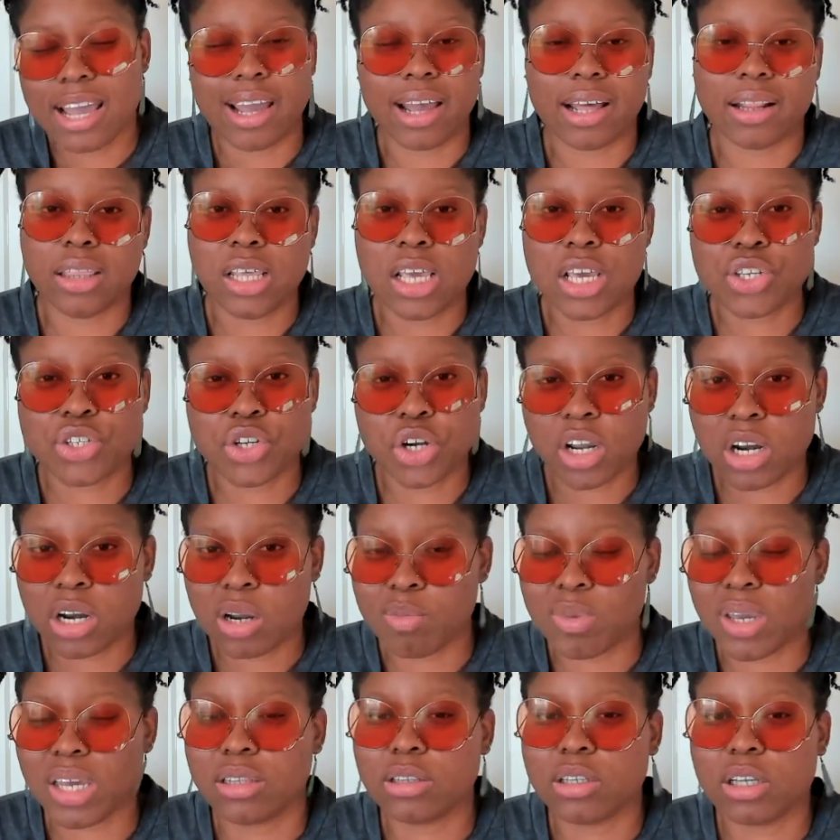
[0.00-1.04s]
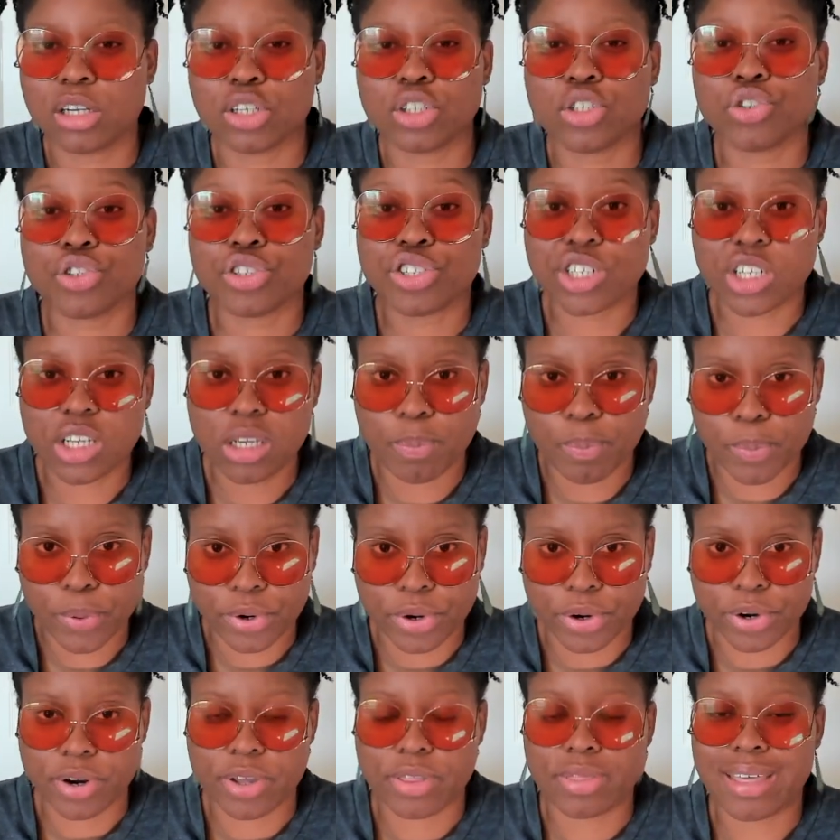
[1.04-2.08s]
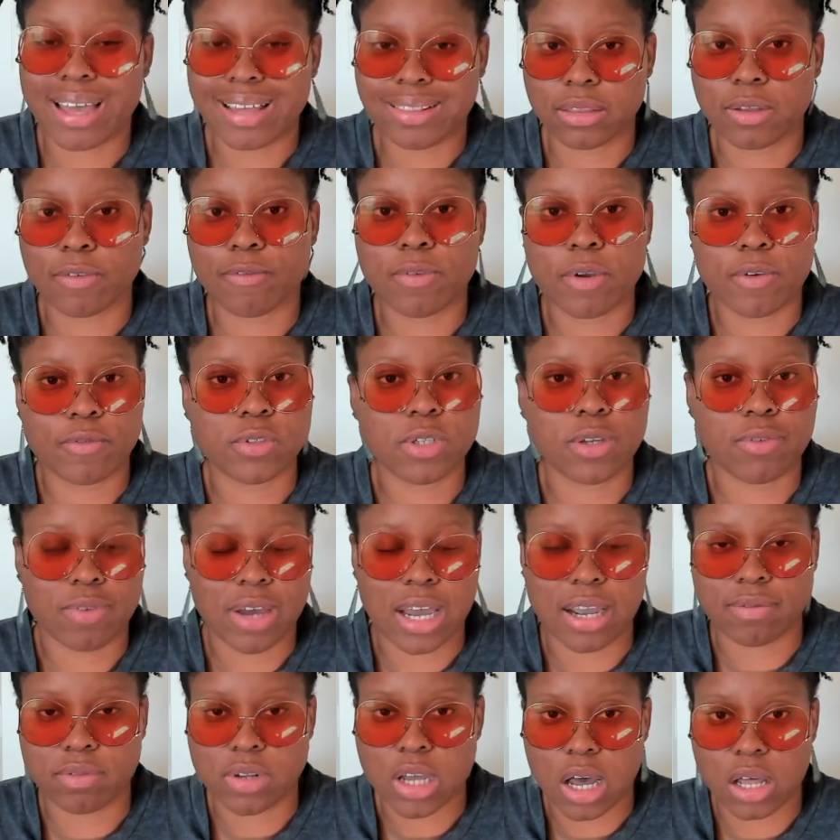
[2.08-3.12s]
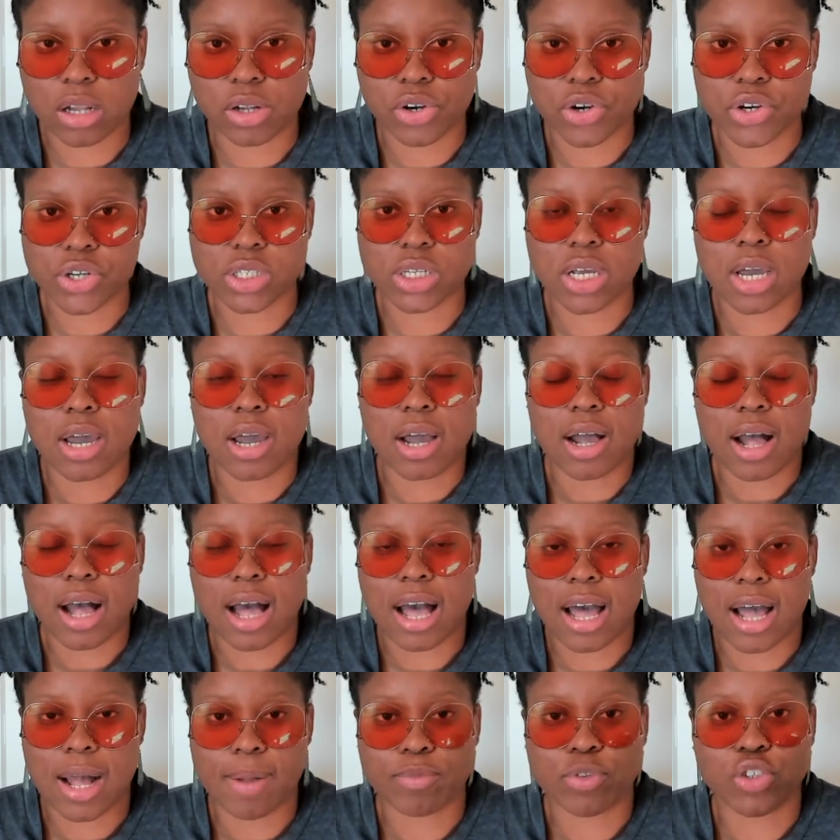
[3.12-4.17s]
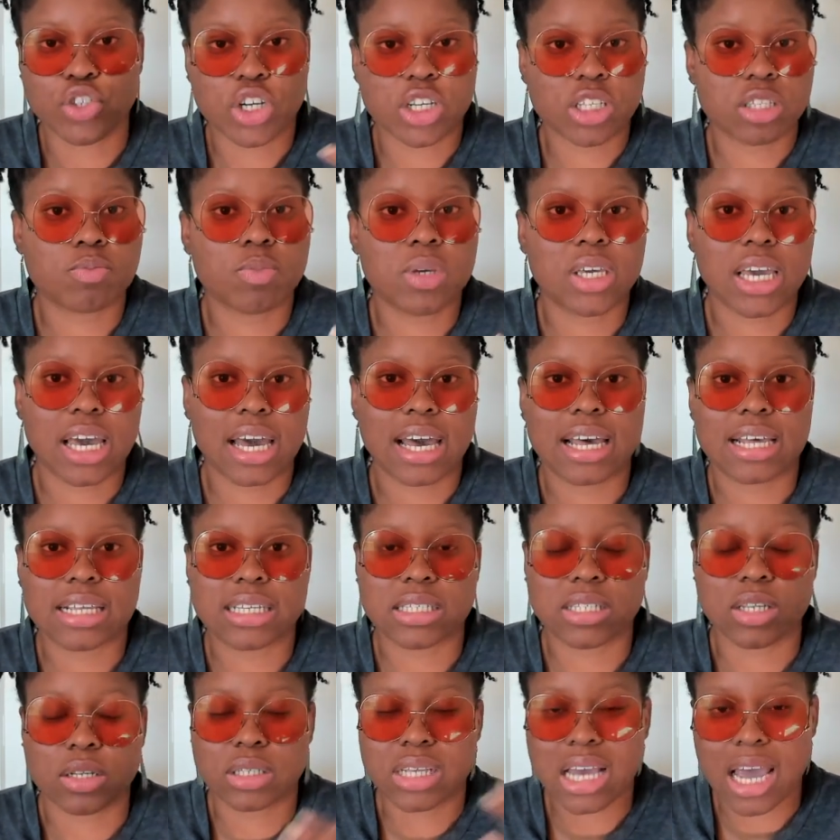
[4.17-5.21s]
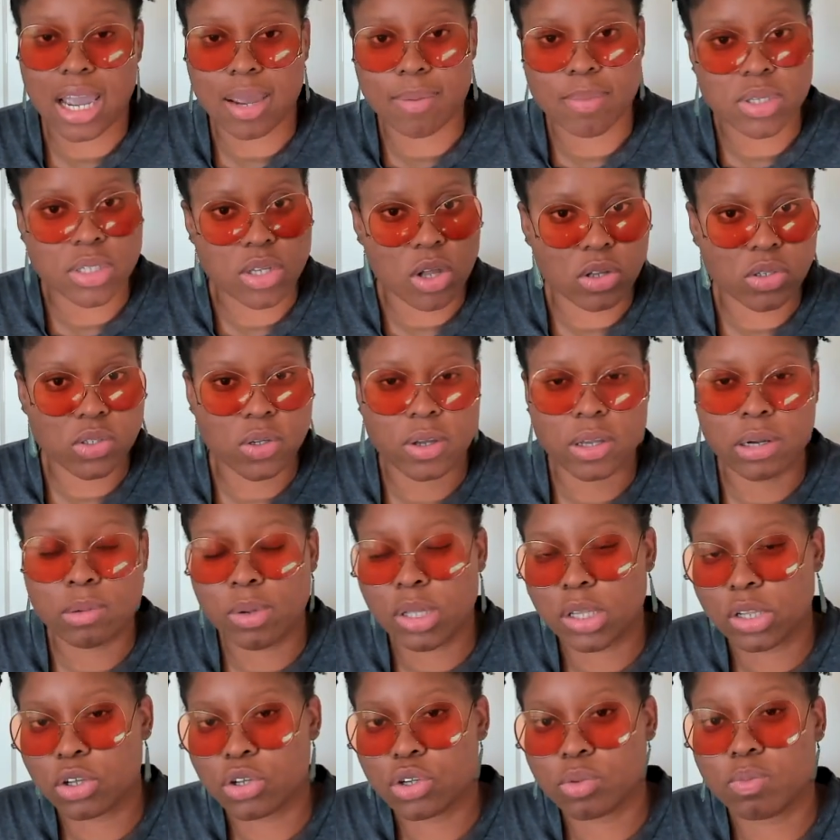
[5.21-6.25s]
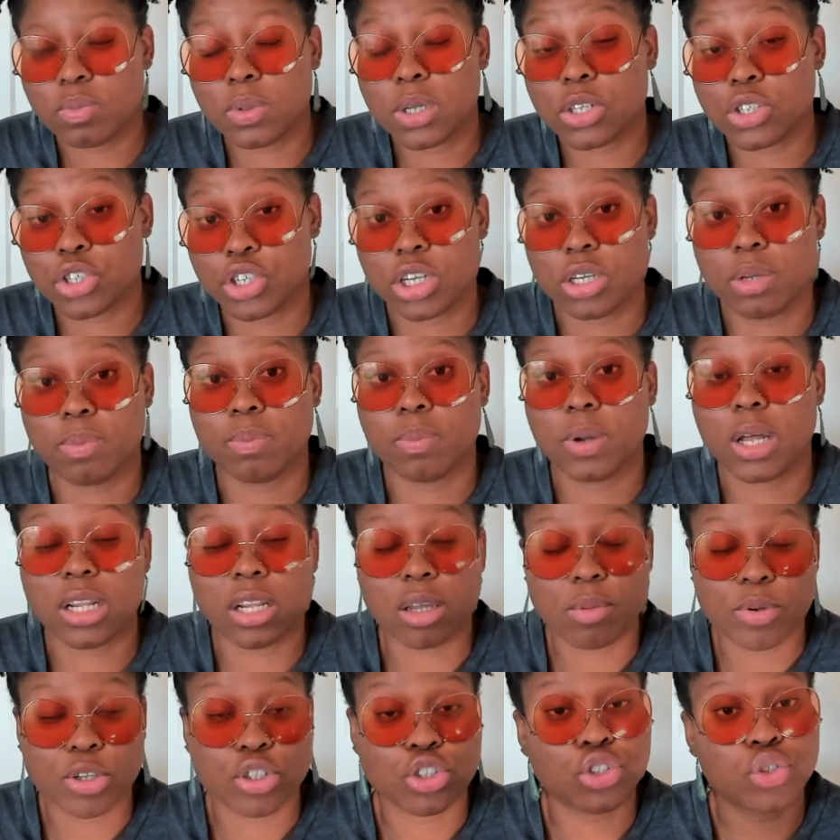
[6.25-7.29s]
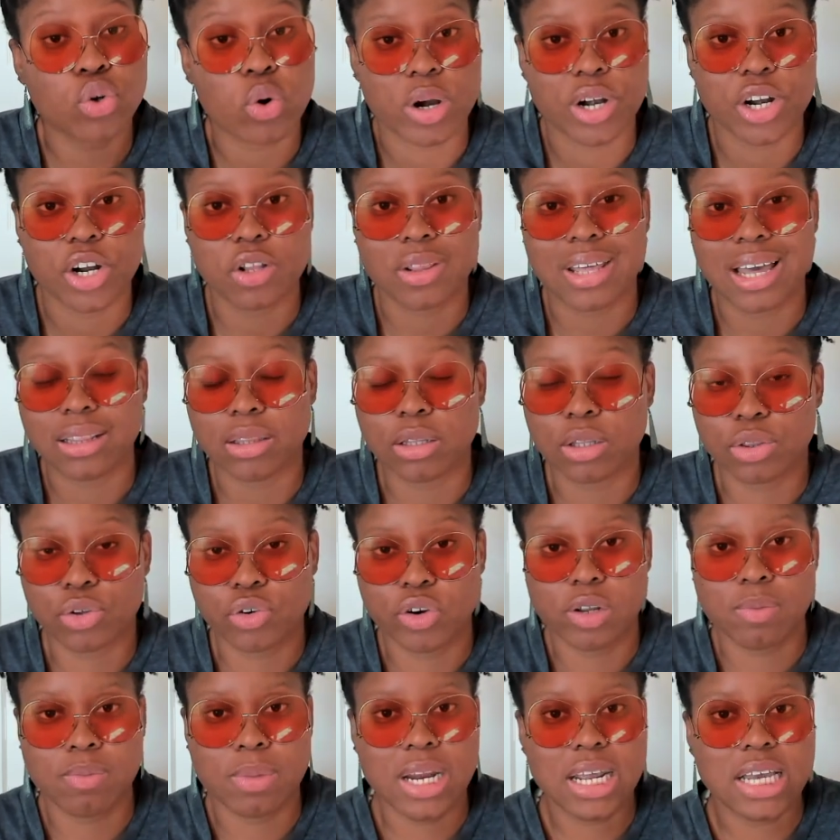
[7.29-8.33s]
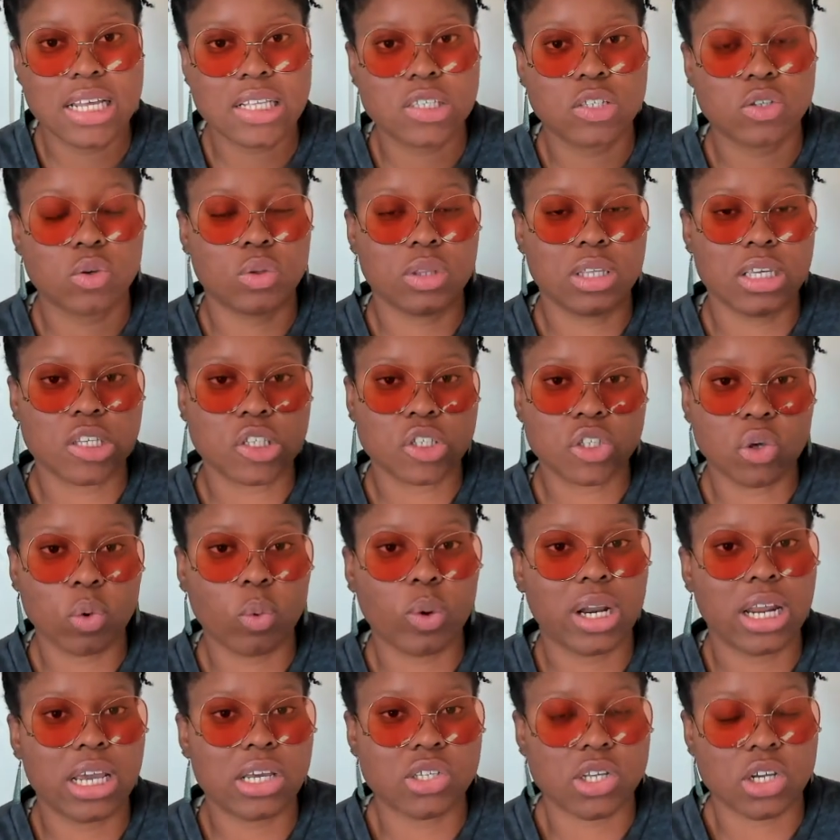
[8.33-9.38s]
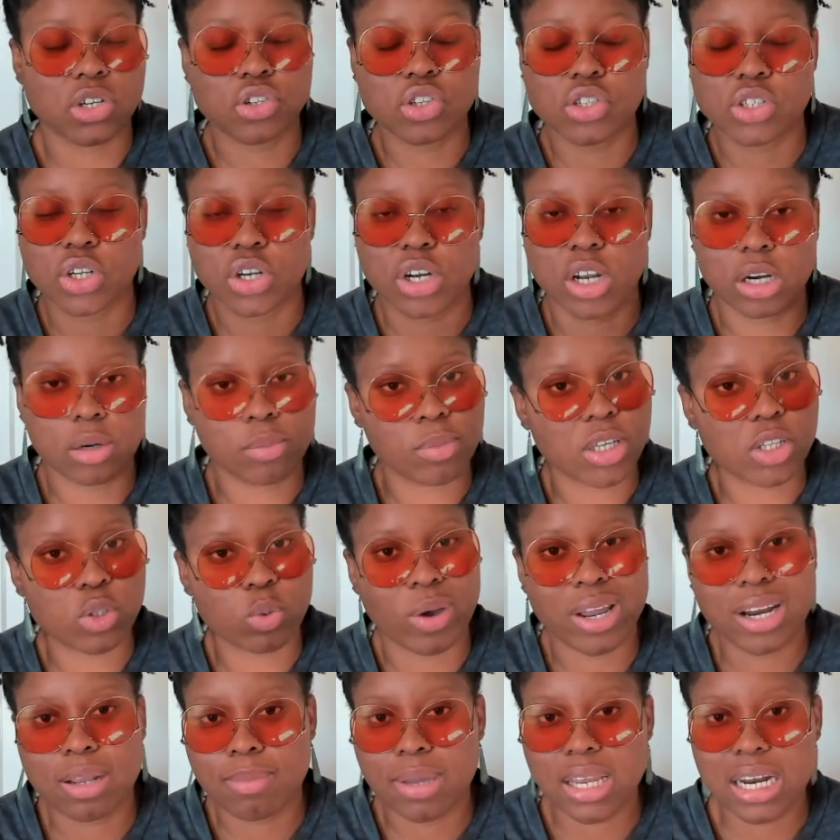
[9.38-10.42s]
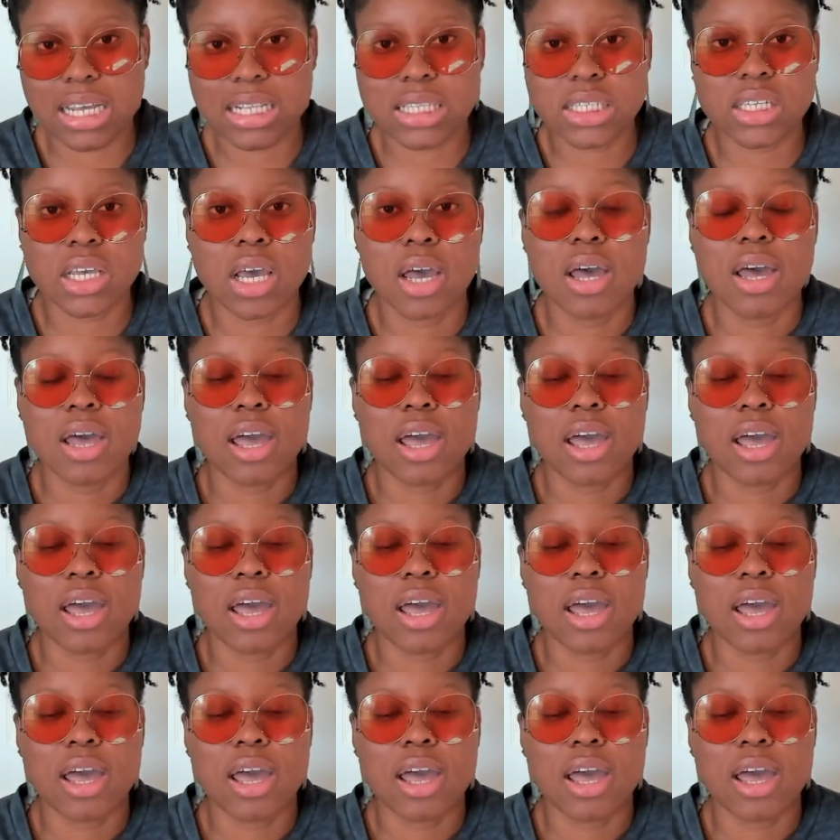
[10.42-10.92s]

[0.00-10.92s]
And these are going to be a little cheaper than the $55, just because the time is also going to be a little bit cheap, a little bit shorter than the 30 minutes. So these Q&A sessions are going to be 20 minutes.